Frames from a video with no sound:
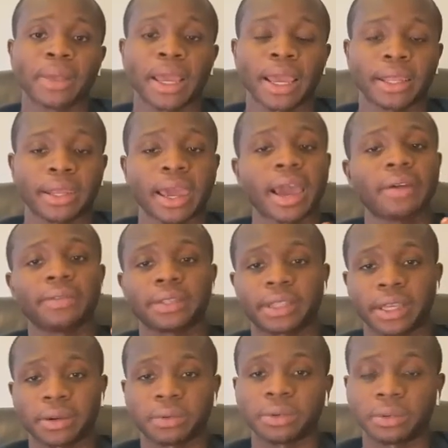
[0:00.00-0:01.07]
and they have a
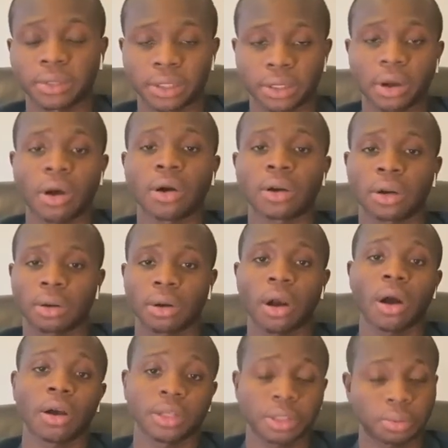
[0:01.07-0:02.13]
thing what's called
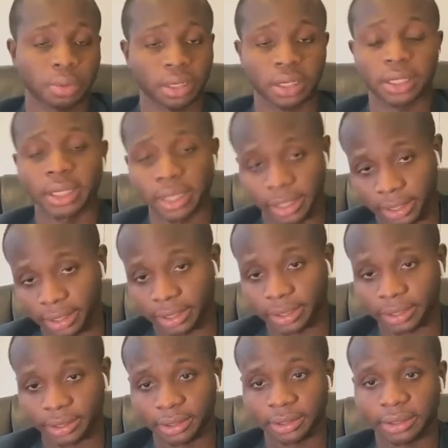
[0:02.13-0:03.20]
cost per click.
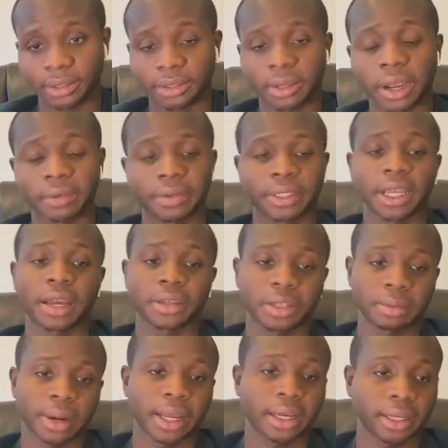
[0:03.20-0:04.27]
So every time
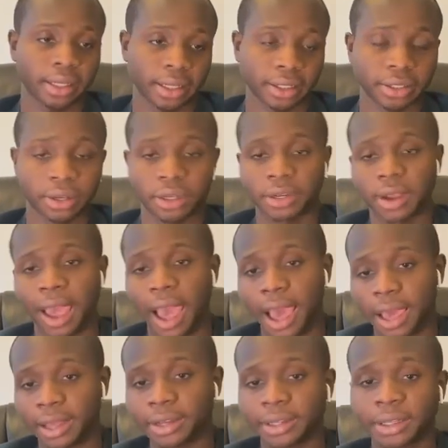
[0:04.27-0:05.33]
somebody clicks on your
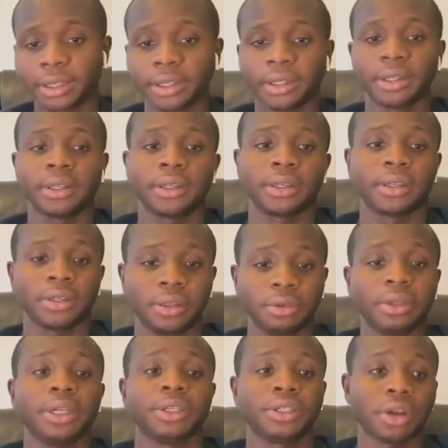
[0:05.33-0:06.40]
ad, you
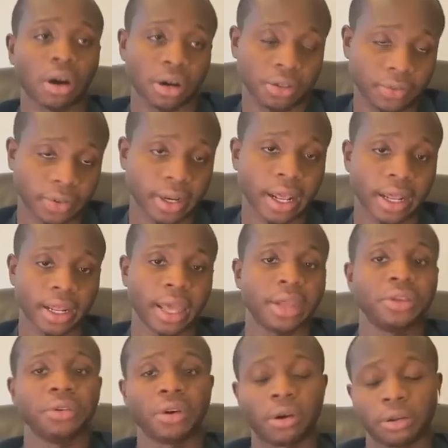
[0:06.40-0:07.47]
get charged for that.
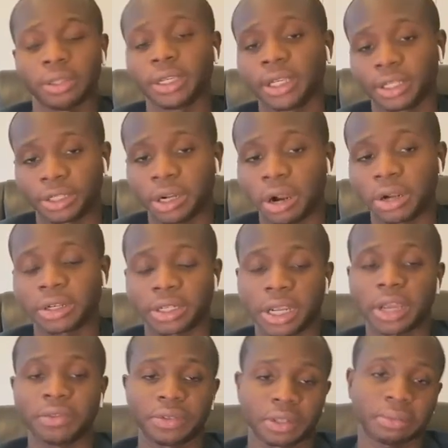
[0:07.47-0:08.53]
And you only get charged
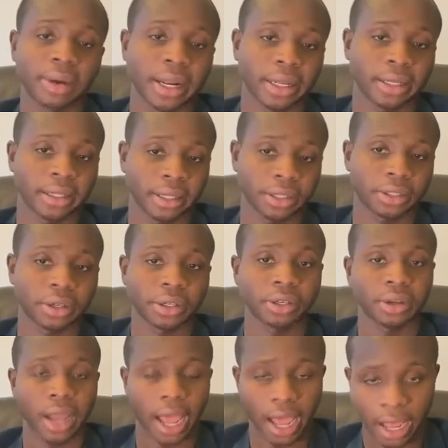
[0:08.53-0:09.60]
if somebody clicks on
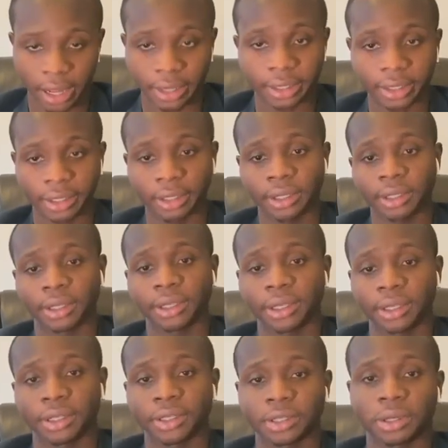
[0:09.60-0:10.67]
your ad.
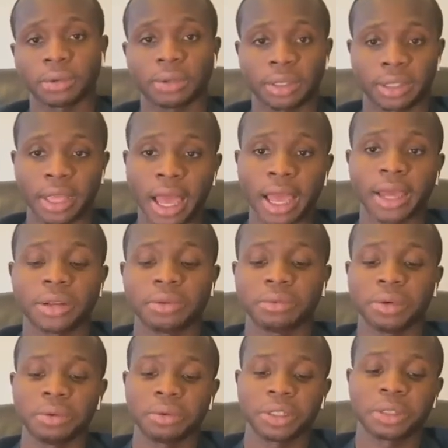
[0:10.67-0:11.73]
So with that,
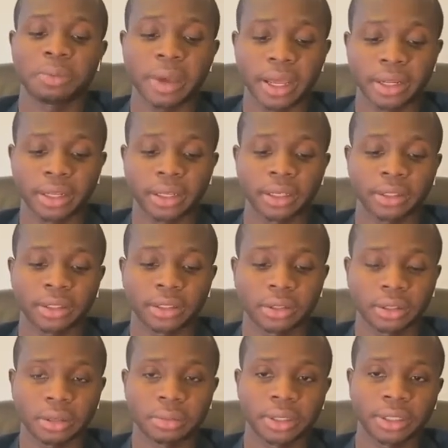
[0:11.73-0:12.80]
we were spending,
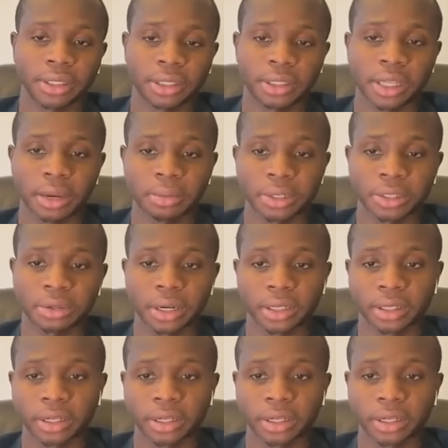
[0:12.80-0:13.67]
so let me just demonstrate